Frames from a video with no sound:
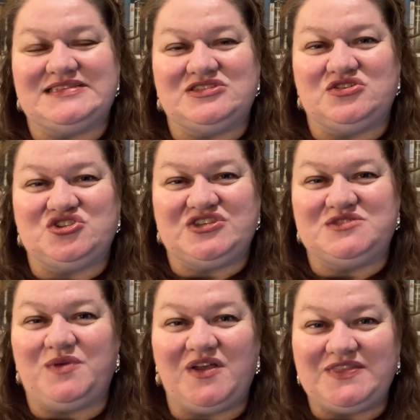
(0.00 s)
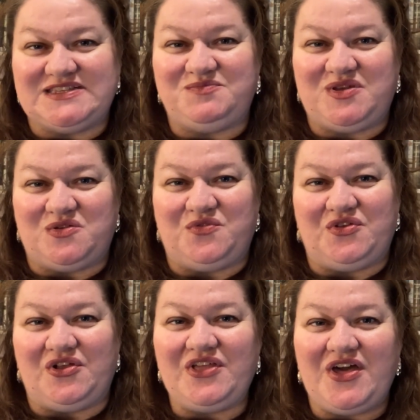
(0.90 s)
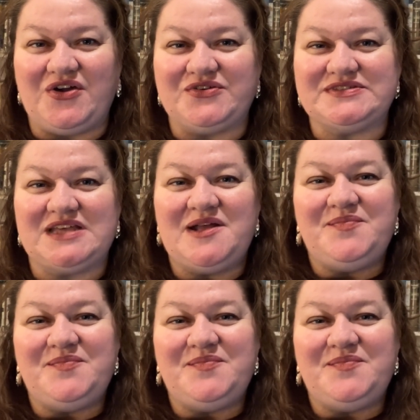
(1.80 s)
And so she's wearing these beautiful clothes,